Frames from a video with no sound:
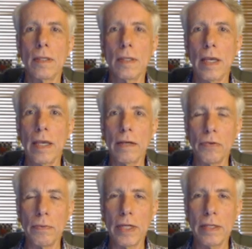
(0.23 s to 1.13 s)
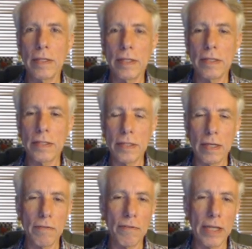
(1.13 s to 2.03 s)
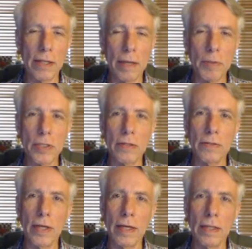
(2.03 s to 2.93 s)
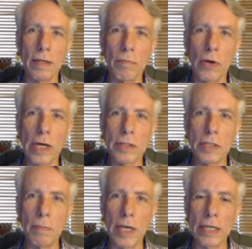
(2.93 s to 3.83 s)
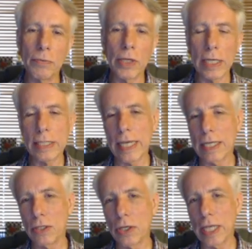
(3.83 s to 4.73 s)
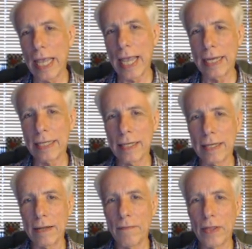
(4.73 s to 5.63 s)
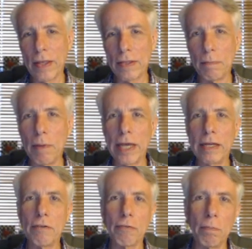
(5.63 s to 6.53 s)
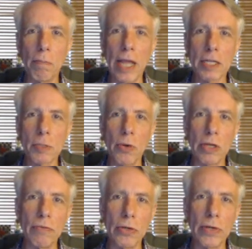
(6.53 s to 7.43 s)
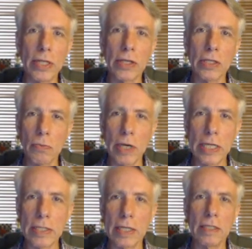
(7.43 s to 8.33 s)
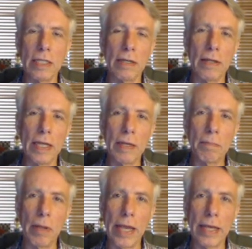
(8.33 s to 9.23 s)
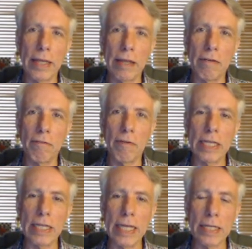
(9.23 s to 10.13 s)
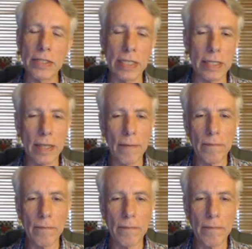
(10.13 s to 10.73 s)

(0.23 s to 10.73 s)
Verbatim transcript: Hi everyone. In this uh, final episode on the Maroczy bind, we're going to take a look at uh, the bind from Black's point of view and look at the ways that uh, Black can fight against it.